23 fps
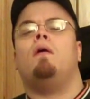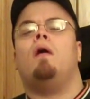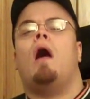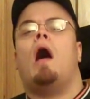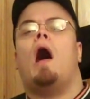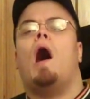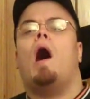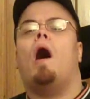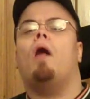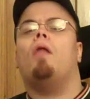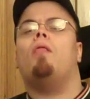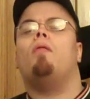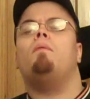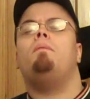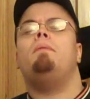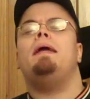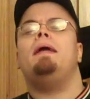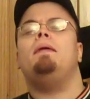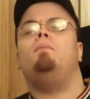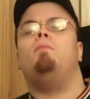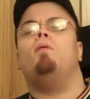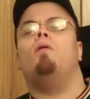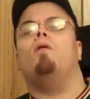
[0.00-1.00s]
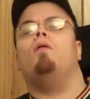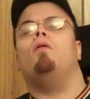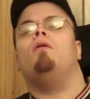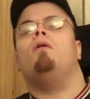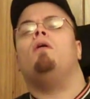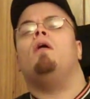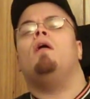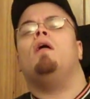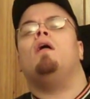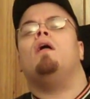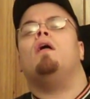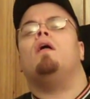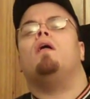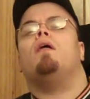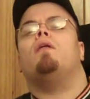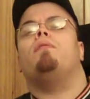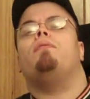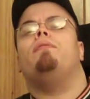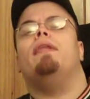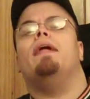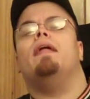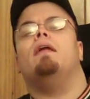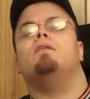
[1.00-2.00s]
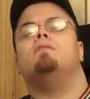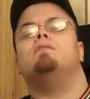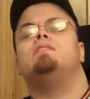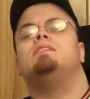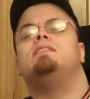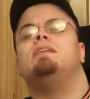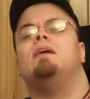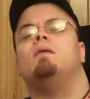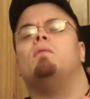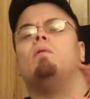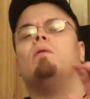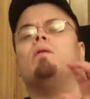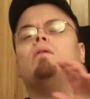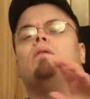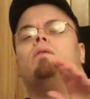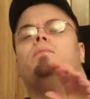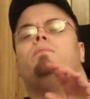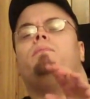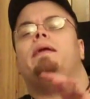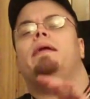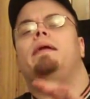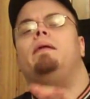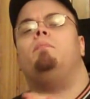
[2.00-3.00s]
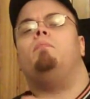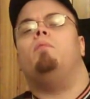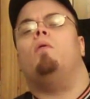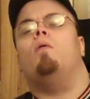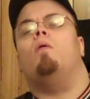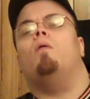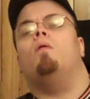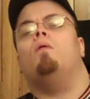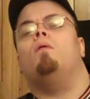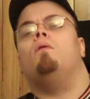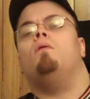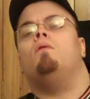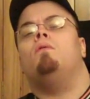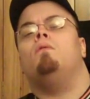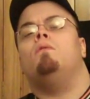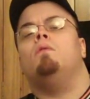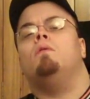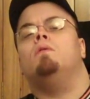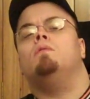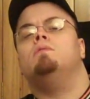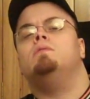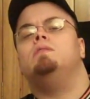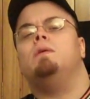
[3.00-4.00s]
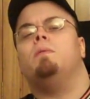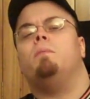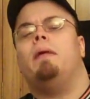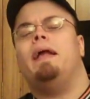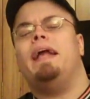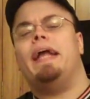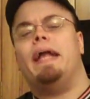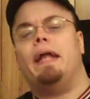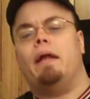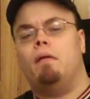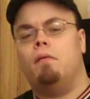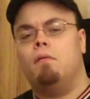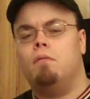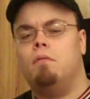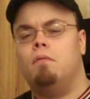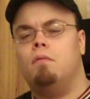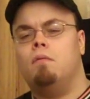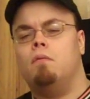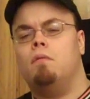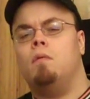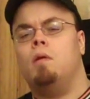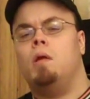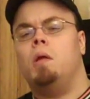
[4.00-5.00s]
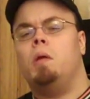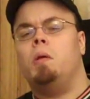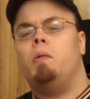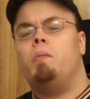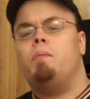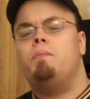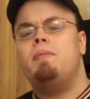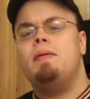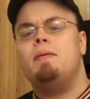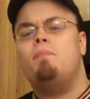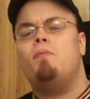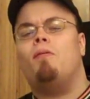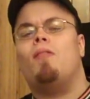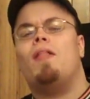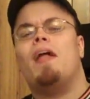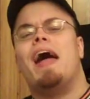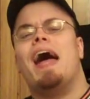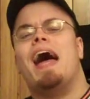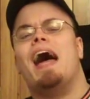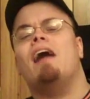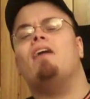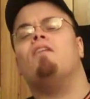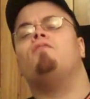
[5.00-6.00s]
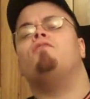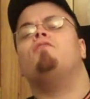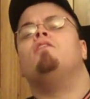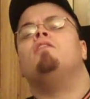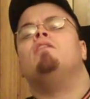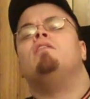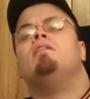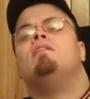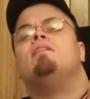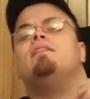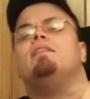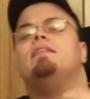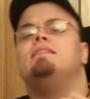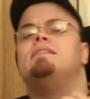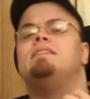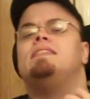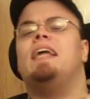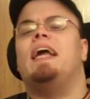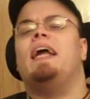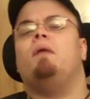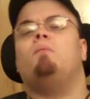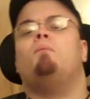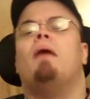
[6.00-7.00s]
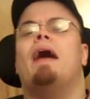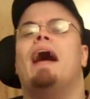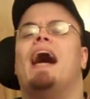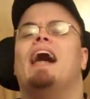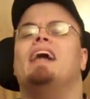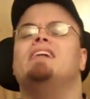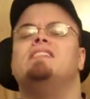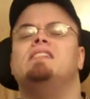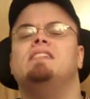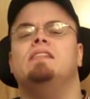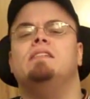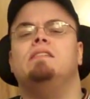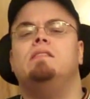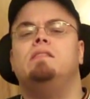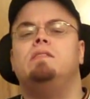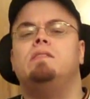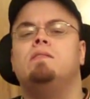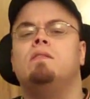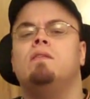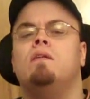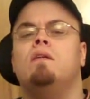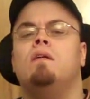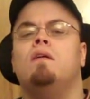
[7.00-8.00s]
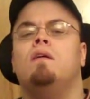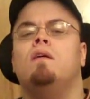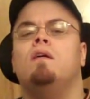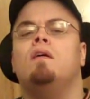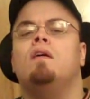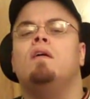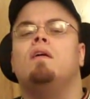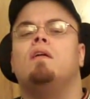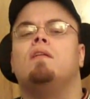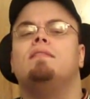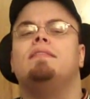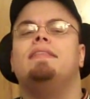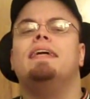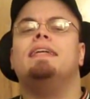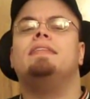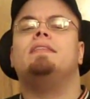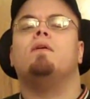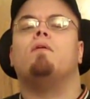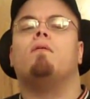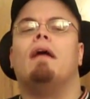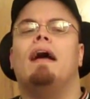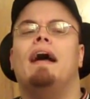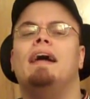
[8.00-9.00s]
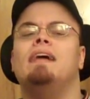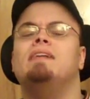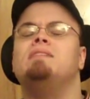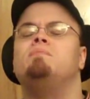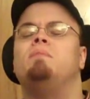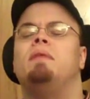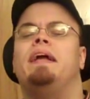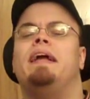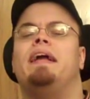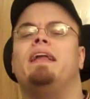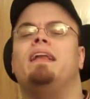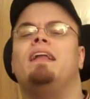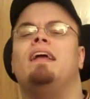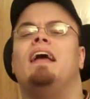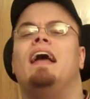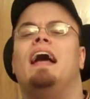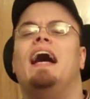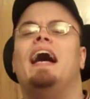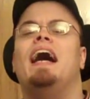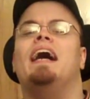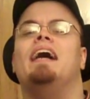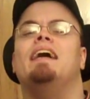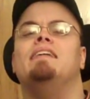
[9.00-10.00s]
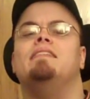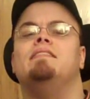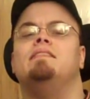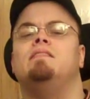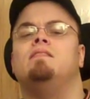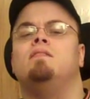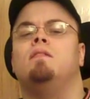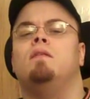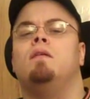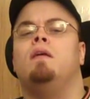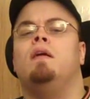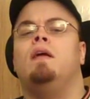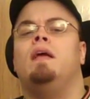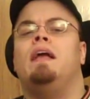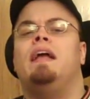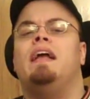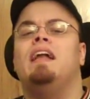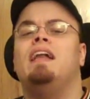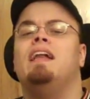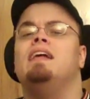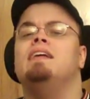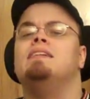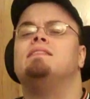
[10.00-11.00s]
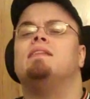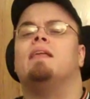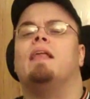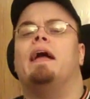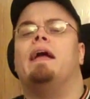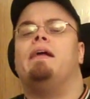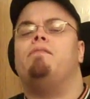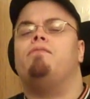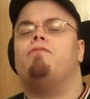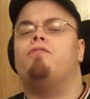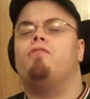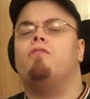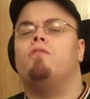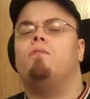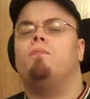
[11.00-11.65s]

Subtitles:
all the people that are similar people to me. People that have the same passions that the Razman has in his life.